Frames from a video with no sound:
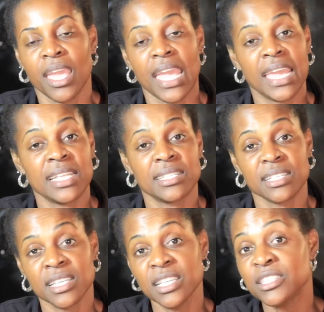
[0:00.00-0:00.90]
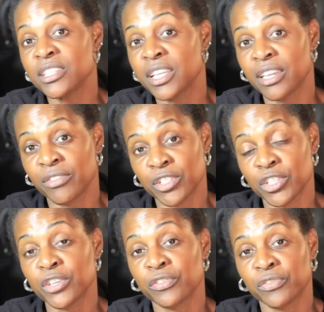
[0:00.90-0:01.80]
and it's easy to give
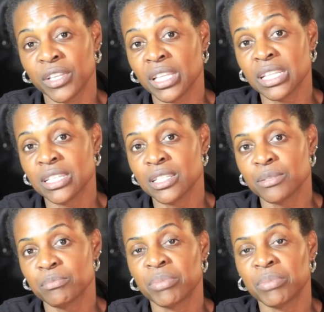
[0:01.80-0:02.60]
into your feelings,